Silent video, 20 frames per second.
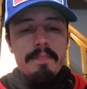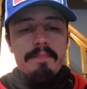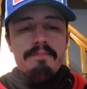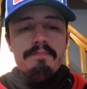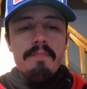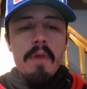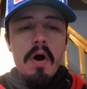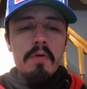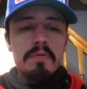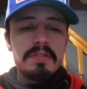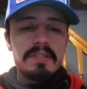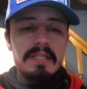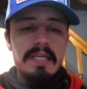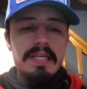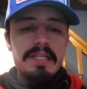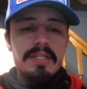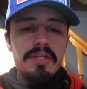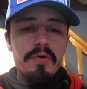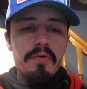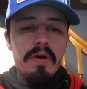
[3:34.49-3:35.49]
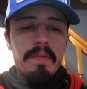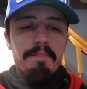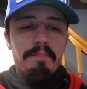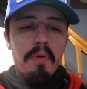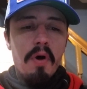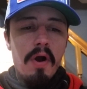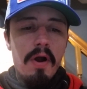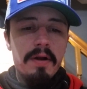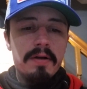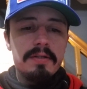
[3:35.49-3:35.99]
Mostly due in
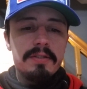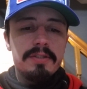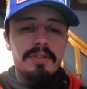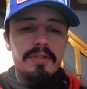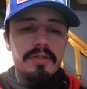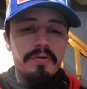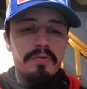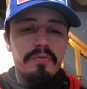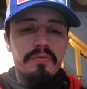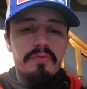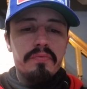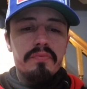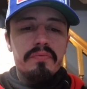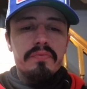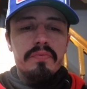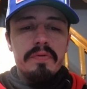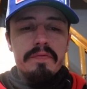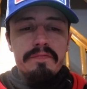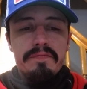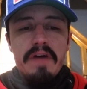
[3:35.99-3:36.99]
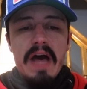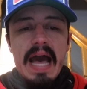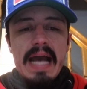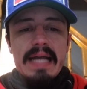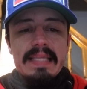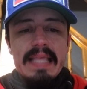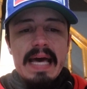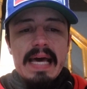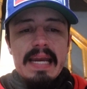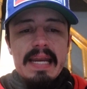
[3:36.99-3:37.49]
part to the
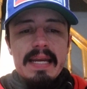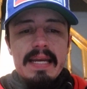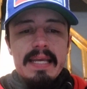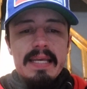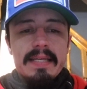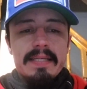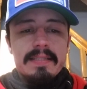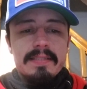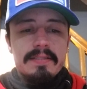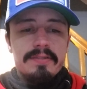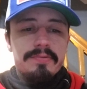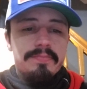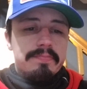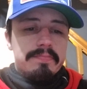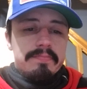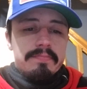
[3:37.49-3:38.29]
fact that it is